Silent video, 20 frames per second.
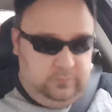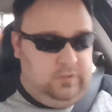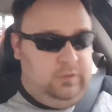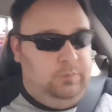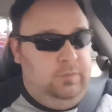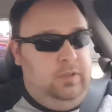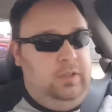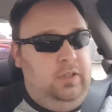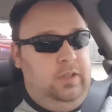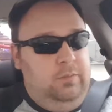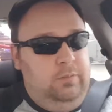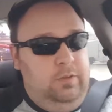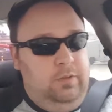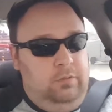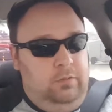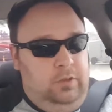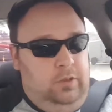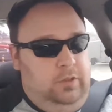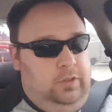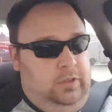But I'm going to
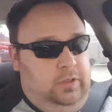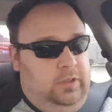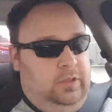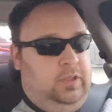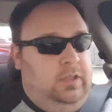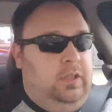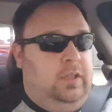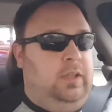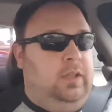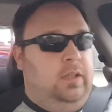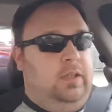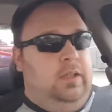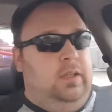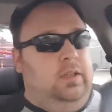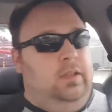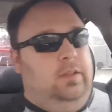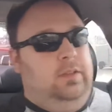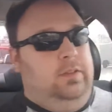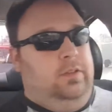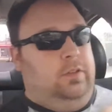run
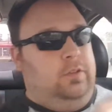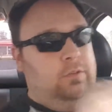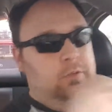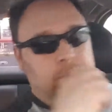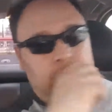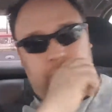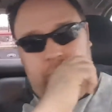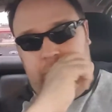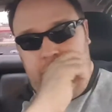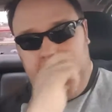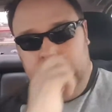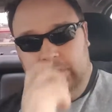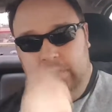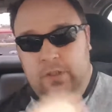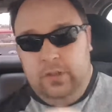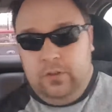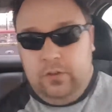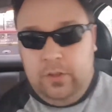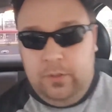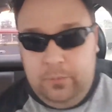into the corner store
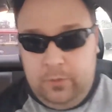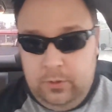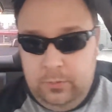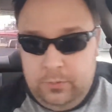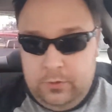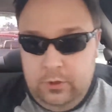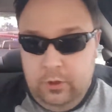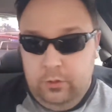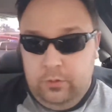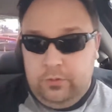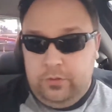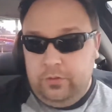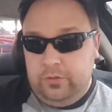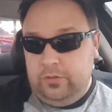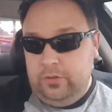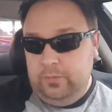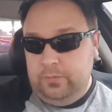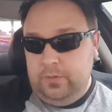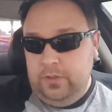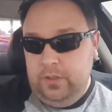here, grab some Cokes or
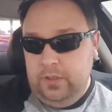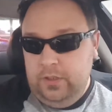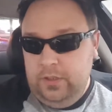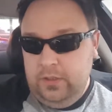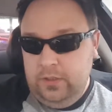something.